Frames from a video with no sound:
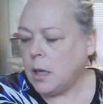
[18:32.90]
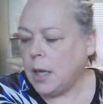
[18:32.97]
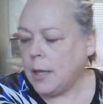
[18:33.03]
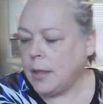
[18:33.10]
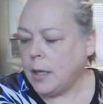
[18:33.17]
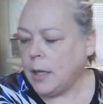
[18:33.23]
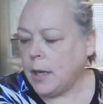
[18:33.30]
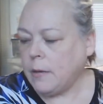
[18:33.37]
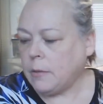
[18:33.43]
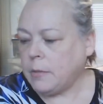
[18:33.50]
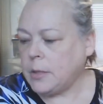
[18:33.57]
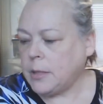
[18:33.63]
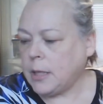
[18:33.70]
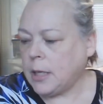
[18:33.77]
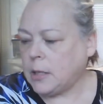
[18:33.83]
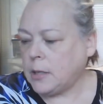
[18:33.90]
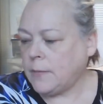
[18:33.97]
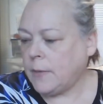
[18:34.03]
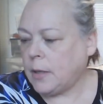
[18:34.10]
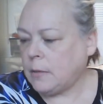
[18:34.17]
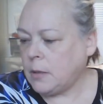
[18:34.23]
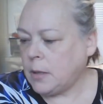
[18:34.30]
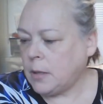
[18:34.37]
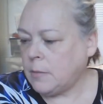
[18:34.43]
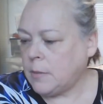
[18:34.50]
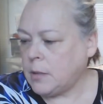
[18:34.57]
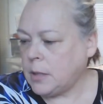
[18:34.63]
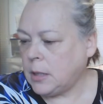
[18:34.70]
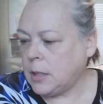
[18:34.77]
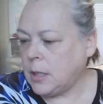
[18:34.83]
think I would be satisfied with
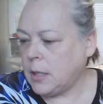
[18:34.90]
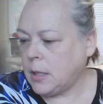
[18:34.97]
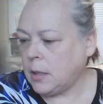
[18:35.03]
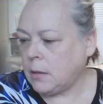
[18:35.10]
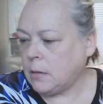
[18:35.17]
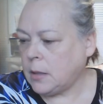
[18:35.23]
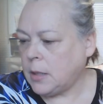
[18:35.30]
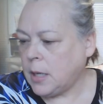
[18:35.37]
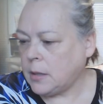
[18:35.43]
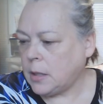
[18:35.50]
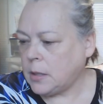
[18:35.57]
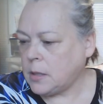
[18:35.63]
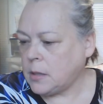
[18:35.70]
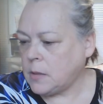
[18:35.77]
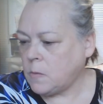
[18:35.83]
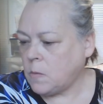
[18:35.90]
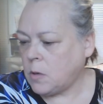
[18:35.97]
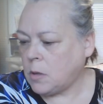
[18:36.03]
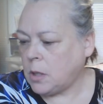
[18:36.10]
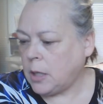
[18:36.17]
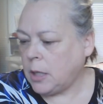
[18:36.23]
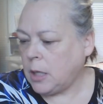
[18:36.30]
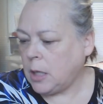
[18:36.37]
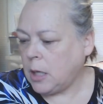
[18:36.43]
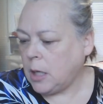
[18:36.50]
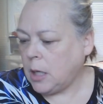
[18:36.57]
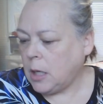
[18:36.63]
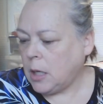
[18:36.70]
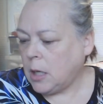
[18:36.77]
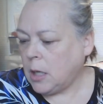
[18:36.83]
almost anything on that that's swirly.
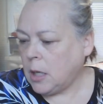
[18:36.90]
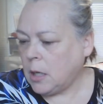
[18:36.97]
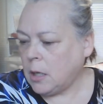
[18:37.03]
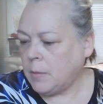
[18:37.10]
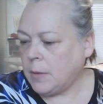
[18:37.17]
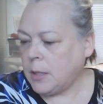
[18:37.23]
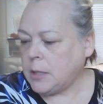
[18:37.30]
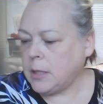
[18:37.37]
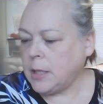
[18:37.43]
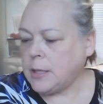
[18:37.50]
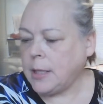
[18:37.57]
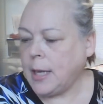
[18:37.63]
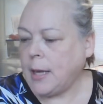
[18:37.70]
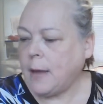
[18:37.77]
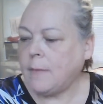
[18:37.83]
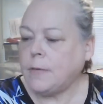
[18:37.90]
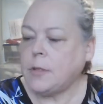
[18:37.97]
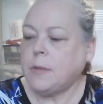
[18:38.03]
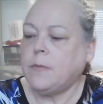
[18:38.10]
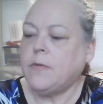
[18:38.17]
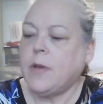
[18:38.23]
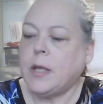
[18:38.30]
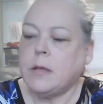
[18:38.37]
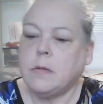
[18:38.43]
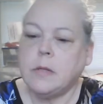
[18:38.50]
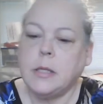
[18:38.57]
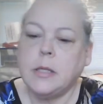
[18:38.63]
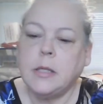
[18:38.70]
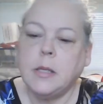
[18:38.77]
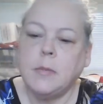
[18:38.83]
Um, it does have some feathers
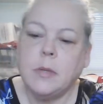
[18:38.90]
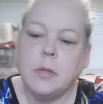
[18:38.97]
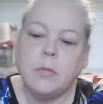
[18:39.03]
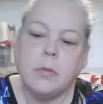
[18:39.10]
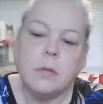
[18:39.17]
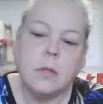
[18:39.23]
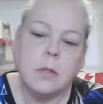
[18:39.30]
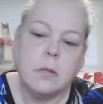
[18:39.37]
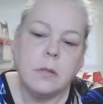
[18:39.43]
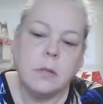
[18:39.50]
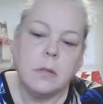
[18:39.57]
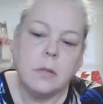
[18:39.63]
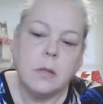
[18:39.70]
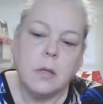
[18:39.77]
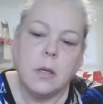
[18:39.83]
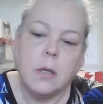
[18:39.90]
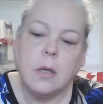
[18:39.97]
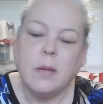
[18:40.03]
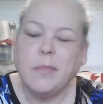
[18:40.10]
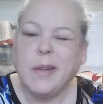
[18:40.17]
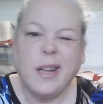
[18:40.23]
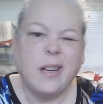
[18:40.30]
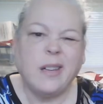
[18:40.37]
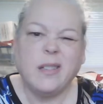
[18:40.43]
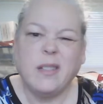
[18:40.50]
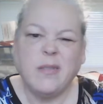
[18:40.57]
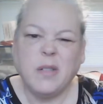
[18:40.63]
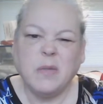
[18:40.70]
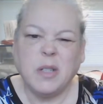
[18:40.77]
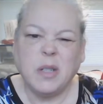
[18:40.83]
in some of the borders, but I don't know
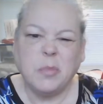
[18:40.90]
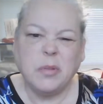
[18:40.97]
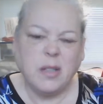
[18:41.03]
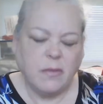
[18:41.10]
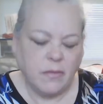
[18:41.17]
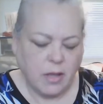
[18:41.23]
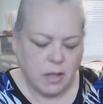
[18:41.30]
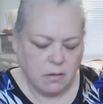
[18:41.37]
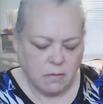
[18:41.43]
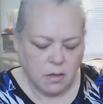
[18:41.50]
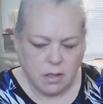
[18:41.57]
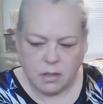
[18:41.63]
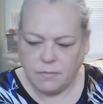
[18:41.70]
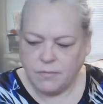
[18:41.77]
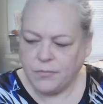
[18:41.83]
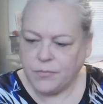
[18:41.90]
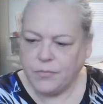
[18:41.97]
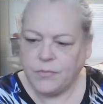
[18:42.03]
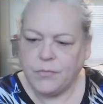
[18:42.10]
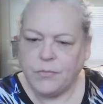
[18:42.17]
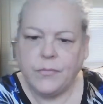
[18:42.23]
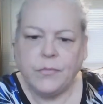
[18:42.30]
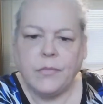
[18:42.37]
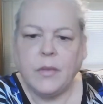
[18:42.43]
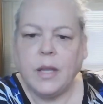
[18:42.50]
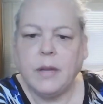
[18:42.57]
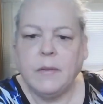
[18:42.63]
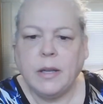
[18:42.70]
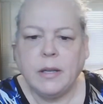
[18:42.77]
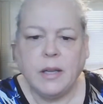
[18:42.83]
if I want to put a feather on it.
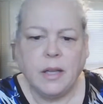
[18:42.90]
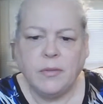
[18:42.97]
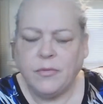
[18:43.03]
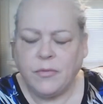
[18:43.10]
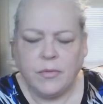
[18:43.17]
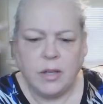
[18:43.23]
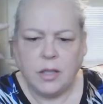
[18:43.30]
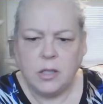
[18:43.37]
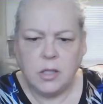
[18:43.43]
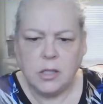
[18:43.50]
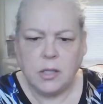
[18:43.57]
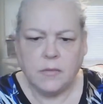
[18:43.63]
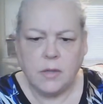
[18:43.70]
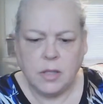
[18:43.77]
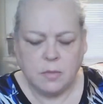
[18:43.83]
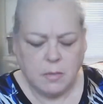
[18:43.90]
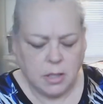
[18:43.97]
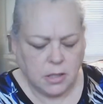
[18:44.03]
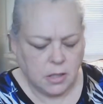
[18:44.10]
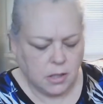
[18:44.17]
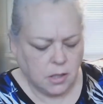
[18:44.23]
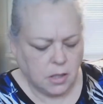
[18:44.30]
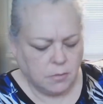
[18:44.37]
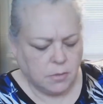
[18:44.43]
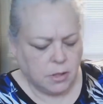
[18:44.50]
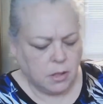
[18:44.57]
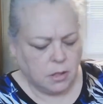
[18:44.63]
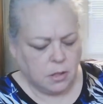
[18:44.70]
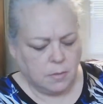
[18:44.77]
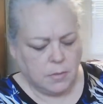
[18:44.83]
Anyway, if just if some ideas come to
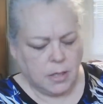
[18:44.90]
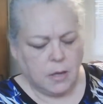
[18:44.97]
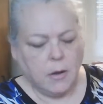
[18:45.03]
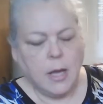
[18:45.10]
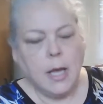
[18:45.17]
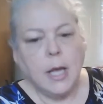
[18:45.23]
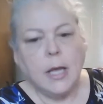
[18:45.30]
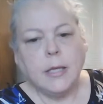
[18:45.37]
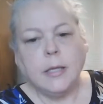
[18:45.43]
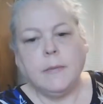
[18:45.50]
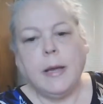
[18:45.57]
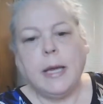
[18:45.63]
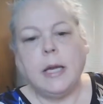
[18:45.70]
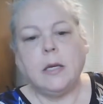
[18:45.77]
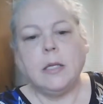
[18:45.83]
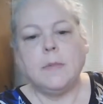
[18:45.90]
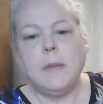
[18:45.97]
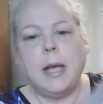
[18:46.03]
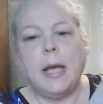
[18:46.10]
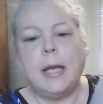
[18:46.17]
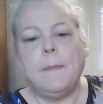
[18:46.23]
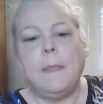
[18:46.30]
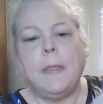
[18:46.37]
you, let me know. So anyway, here's my